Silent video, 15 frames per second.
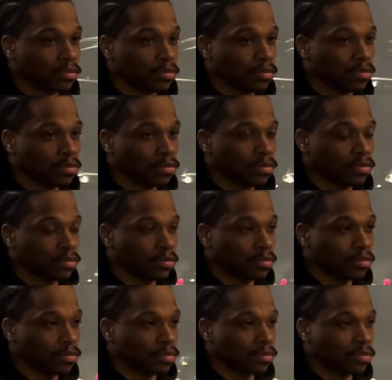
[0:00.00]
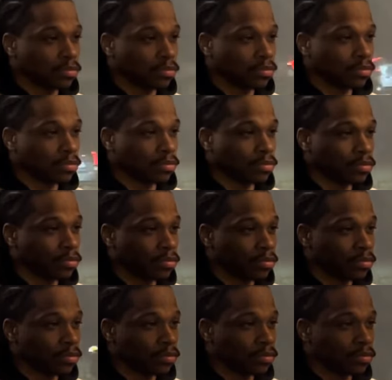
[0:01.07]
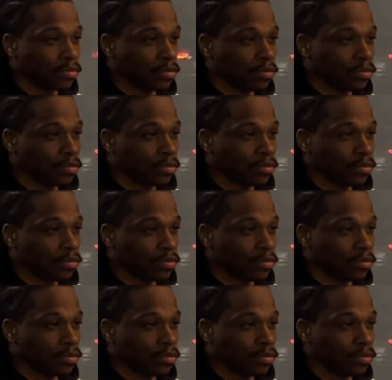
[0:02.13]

This person isn't speaking.